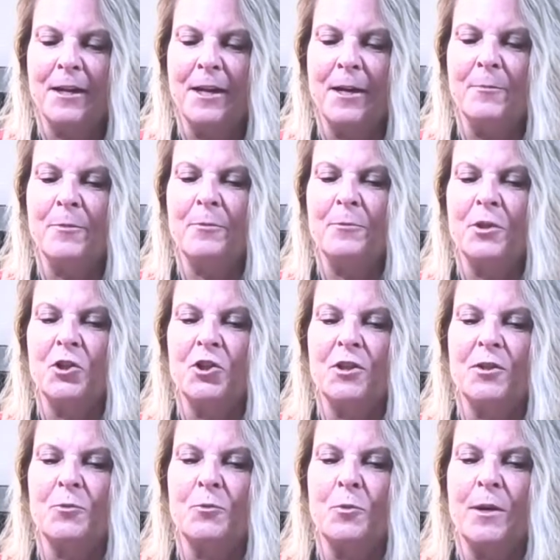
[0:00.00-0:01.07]
cup, which
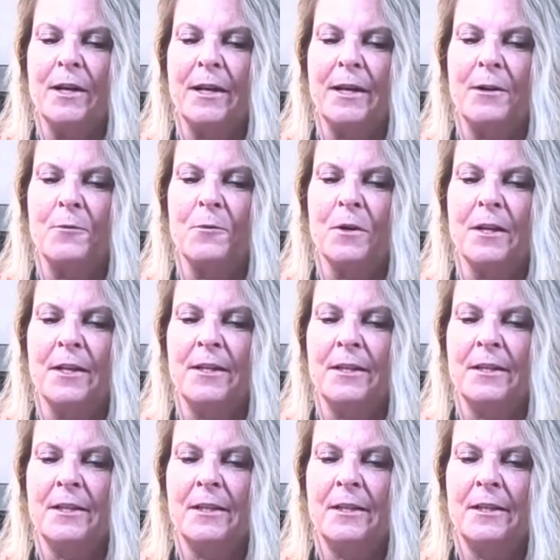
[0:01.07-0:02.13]
is what I
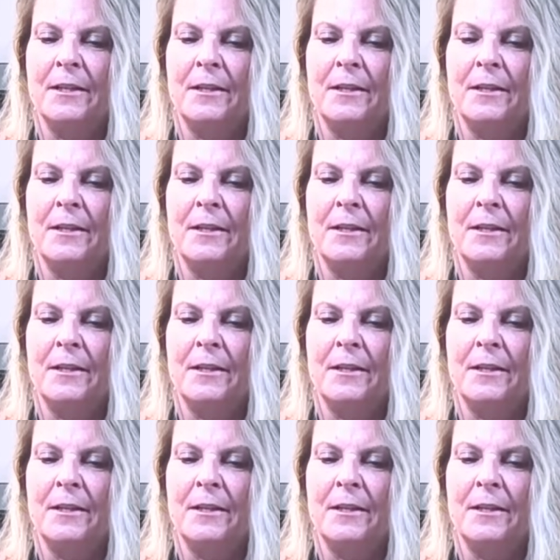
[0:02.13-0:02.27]
want.